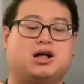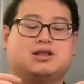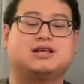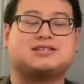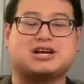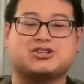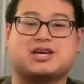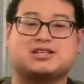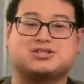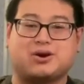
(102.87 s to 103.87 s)
Let's actually
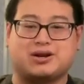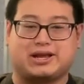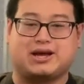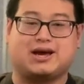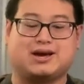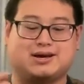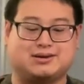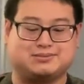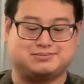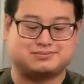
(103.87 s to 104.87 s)
get started.
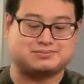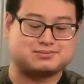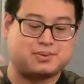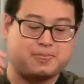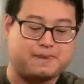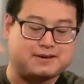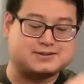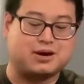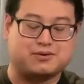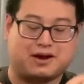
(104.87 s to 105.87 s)

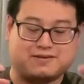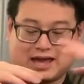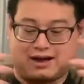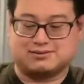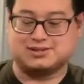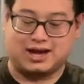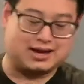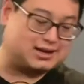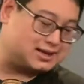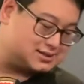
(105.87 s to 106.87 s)
So, on the
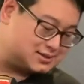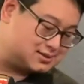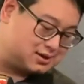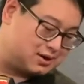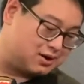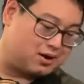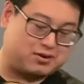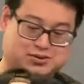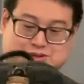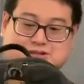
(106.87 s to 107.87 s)
outside, it's
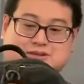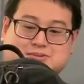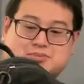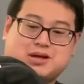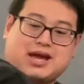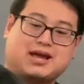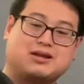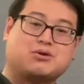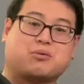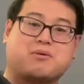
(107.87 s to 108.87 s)
just a
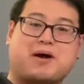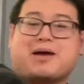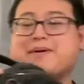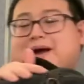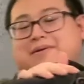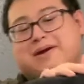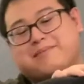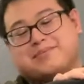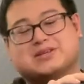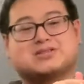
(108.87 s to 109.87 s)
plain normal backpack,
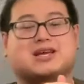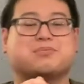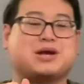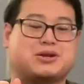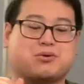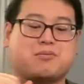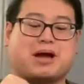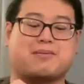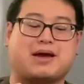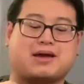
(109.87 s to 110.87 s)
right? Just like a plain normal
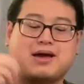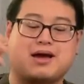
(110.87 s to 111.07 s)
backpack.